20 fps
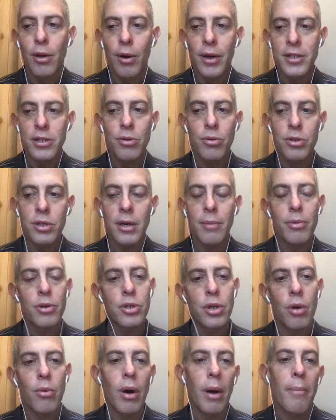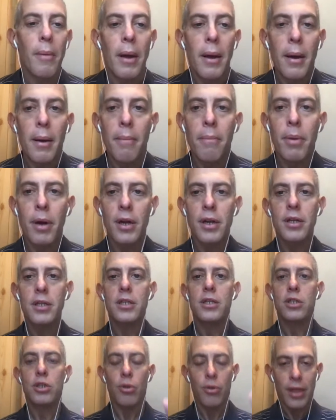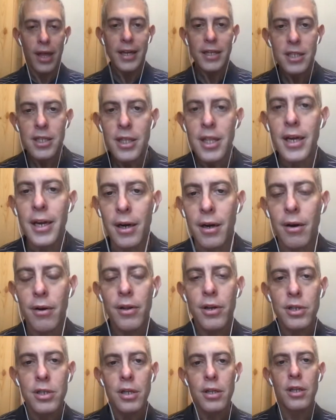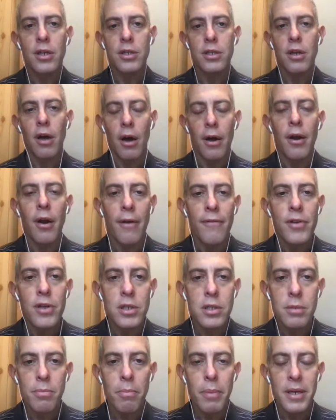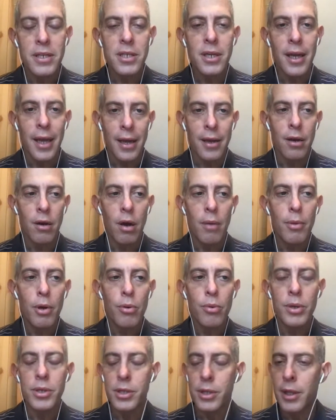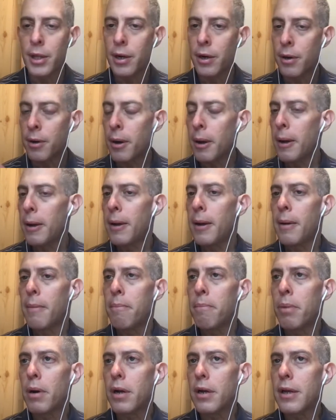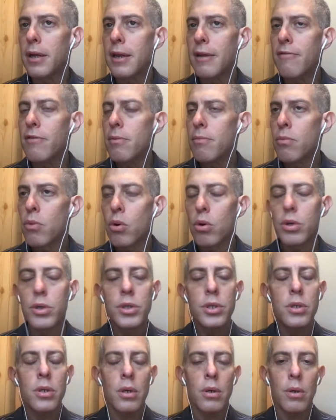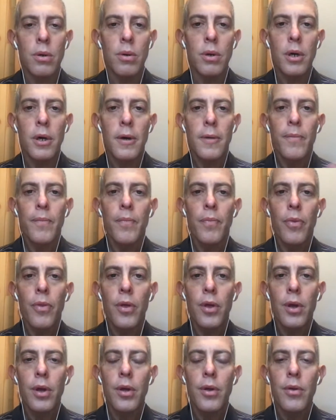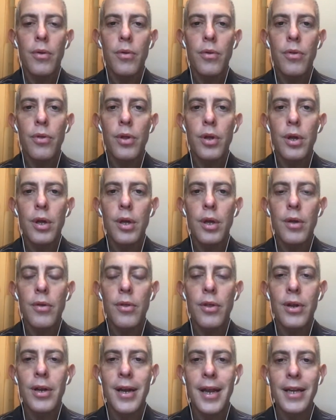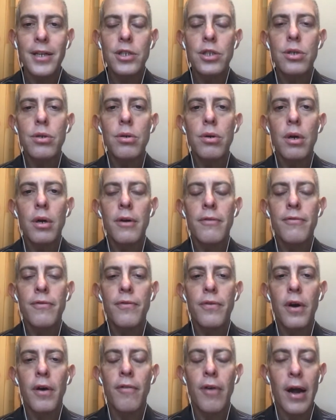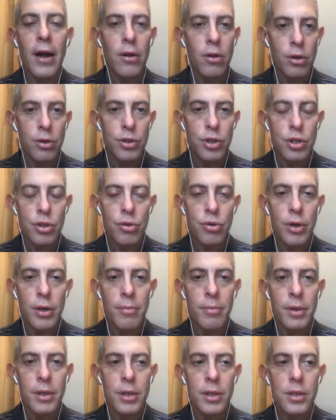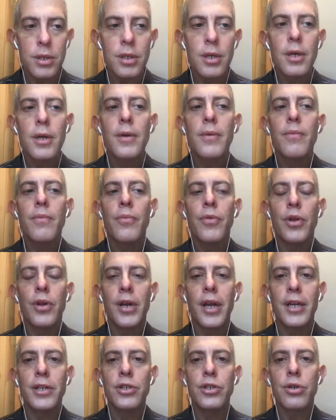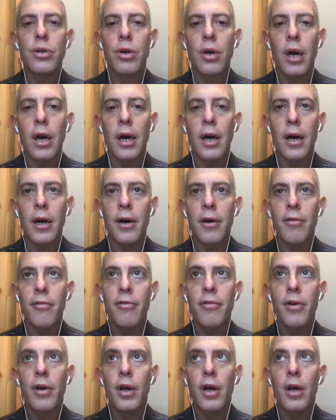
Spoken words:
as those numbers go up. But so that's there. There's an obvious basic economic reason there, but even more so, the nature of Heilkunst treatment, the nature of